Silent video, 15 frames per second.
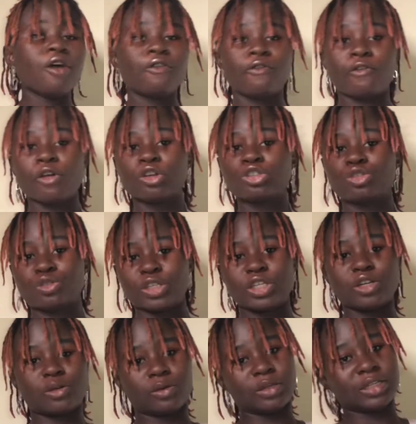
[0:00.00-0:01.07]
4
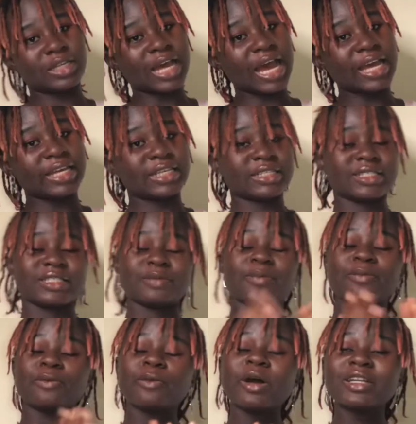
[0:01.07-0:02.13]
trillion won. That is
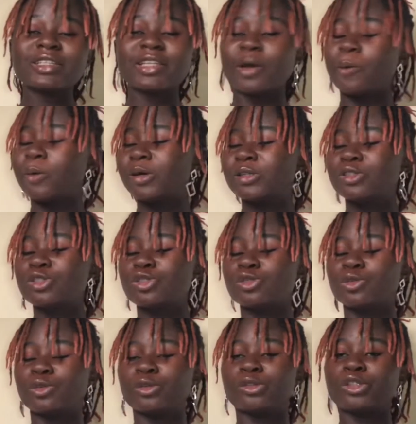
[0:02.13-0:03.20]
what they want
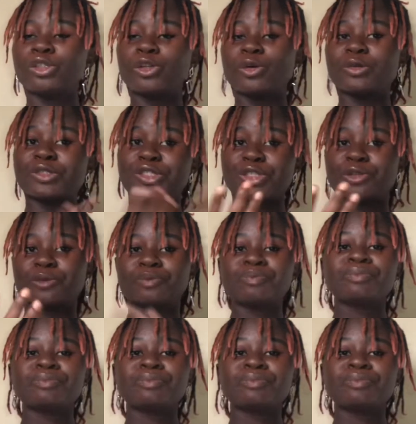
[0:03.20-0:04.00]
to, steal.